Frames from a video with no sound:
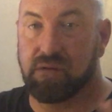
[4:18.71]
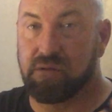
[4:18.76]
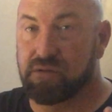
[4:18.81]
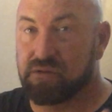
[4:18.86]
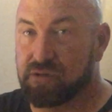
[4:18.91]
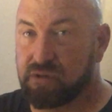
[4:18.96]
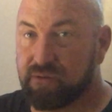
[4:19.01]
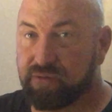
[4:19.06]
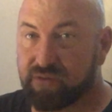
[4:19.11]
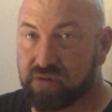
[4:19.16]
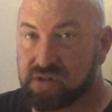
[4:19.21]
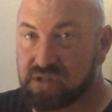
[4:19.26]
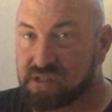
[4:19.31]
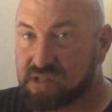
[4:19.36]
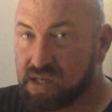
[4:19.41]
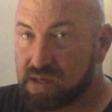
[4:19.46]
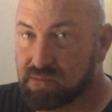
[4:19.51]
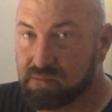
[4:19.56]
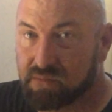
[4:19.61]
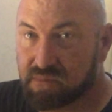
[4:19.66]
So the first
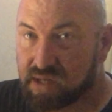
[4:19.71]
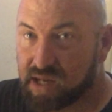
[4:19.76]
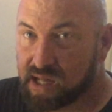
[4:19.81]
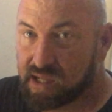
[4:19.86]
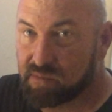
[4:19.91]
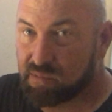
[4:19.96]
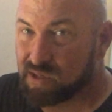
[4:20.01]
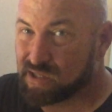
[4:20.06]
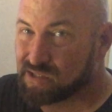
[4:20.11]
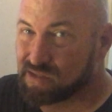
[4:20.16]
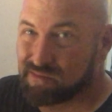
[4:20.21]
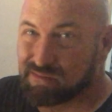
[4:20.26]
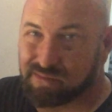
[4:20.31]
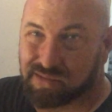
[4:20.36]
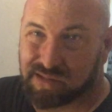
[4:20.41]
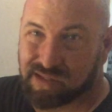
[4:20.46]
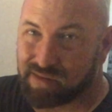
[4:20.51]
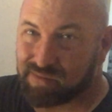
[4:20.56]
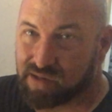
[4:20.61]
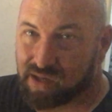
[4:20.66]
step, calibration,
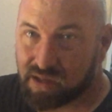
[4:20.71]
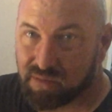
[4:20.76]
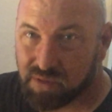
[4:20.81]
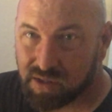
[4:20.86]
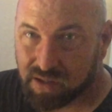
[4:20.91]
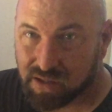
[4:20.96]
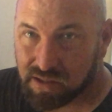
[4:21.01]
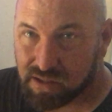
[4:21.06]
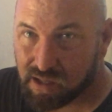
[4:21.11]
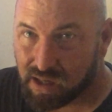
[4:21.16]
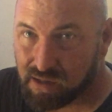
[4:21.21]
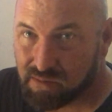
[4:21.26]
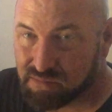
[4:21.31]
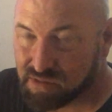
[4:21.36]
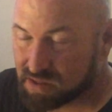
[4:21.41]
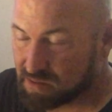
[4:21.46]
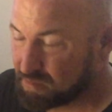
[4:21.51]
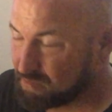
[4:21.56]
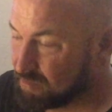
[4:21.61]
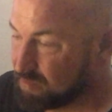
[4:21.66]
which I've done a million
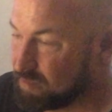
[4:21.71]
times,